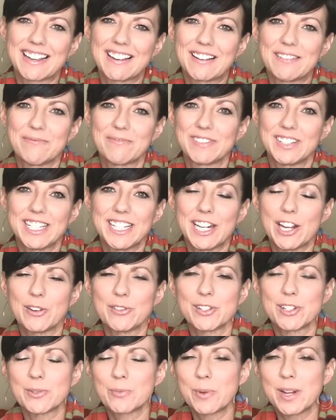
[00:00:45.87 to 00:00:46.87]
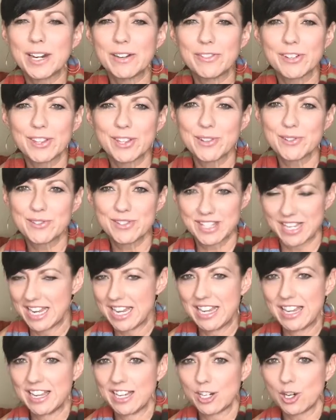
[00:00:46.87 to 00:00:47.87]
Um, you know, just whatever those
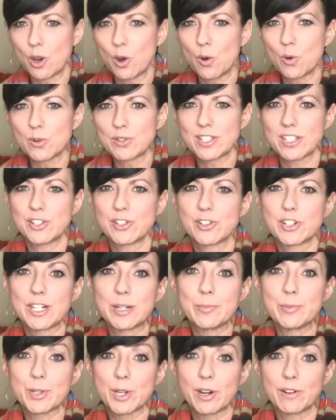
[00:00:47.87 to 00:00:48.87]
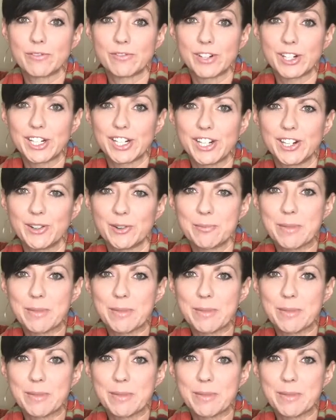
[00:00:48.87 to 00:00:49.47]
goals and dreams are for you.